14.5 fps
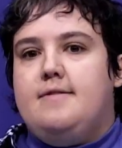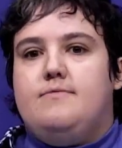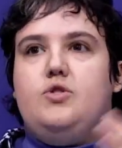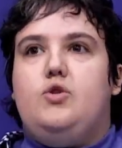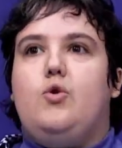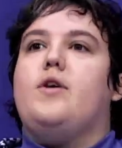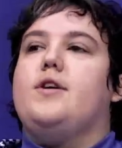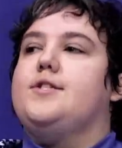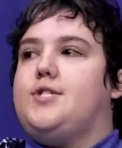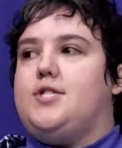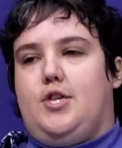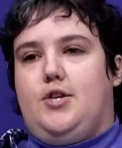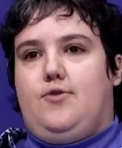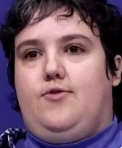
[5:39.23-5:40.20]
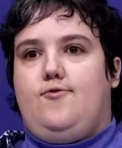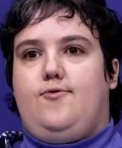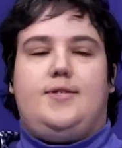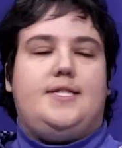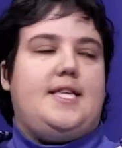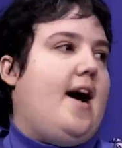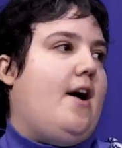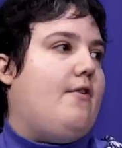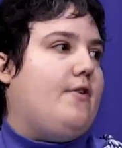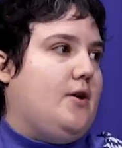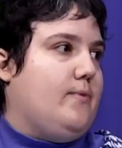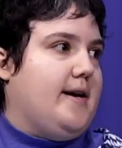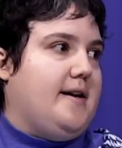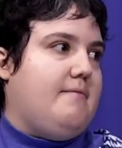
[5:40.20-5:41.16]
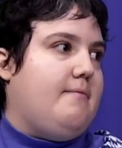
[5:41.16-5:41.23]
yours to use how you
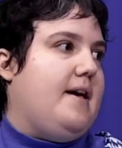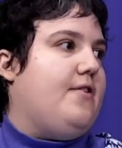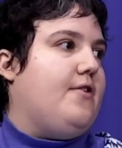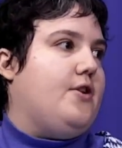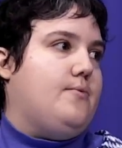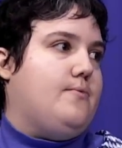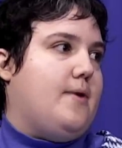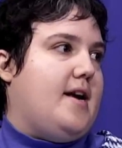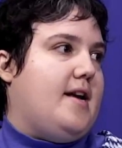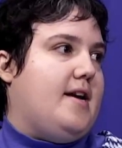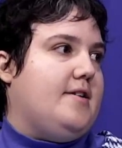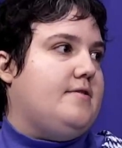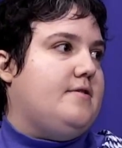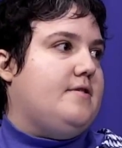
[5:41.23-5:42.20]
will, whether you want to,